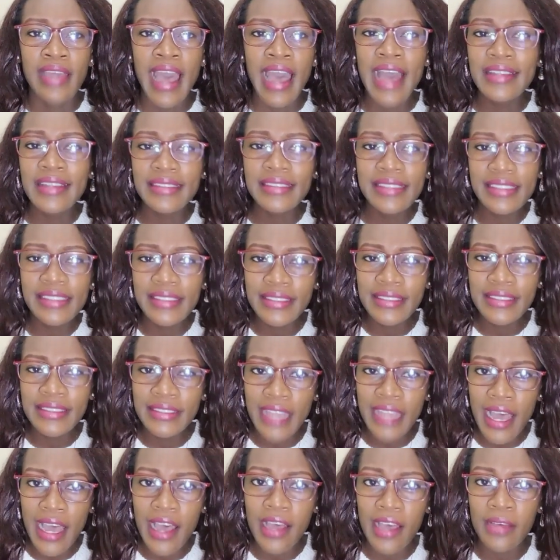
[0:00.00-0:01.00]

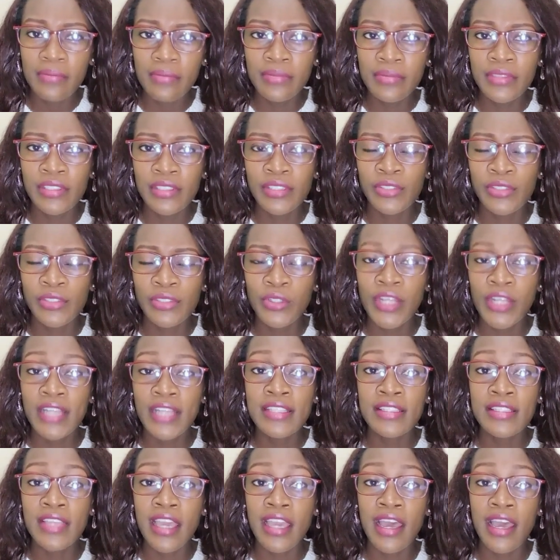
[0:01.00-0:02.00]
undisturbed, so
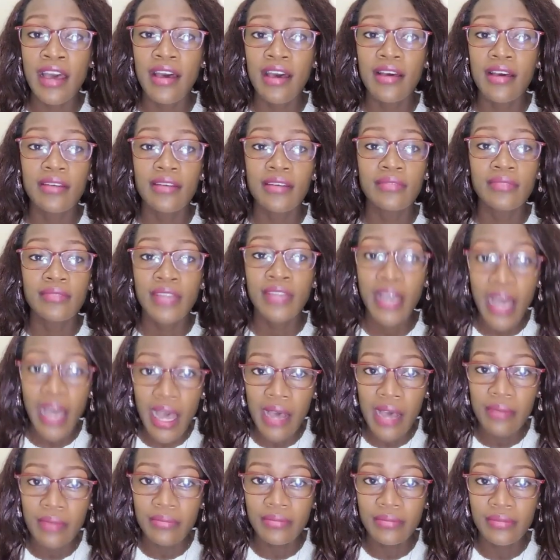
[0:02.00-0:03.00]
that they are
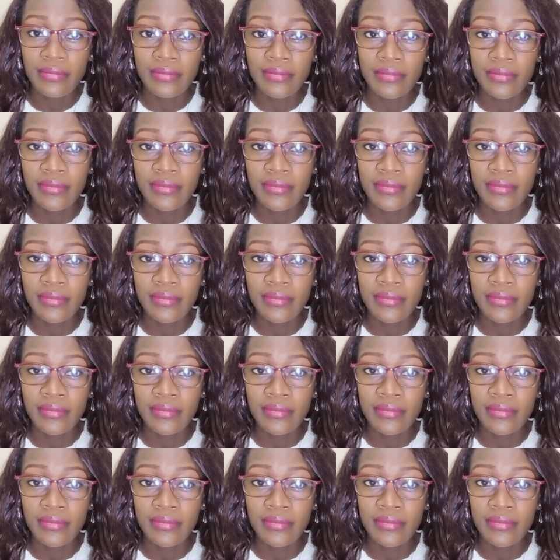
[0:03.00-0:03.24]
calm